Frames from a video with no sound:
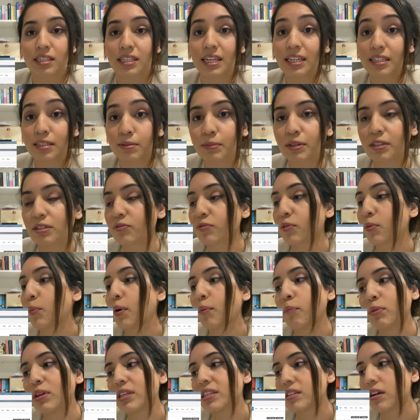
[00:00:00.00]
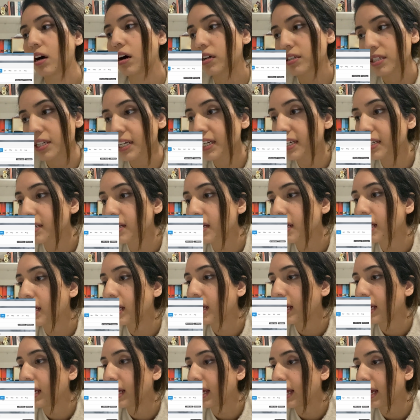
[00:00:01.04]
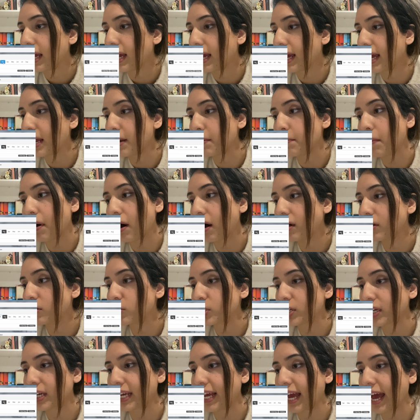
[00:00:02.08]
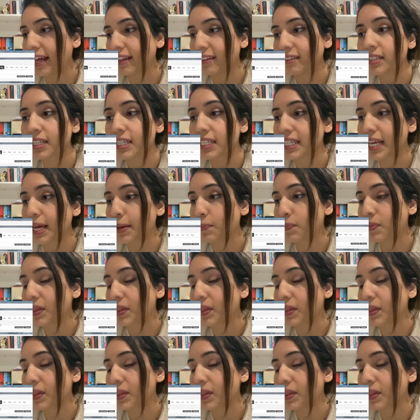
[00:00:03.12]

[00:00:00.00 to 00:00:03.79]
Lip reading: 6 months from when we started. In March, again, same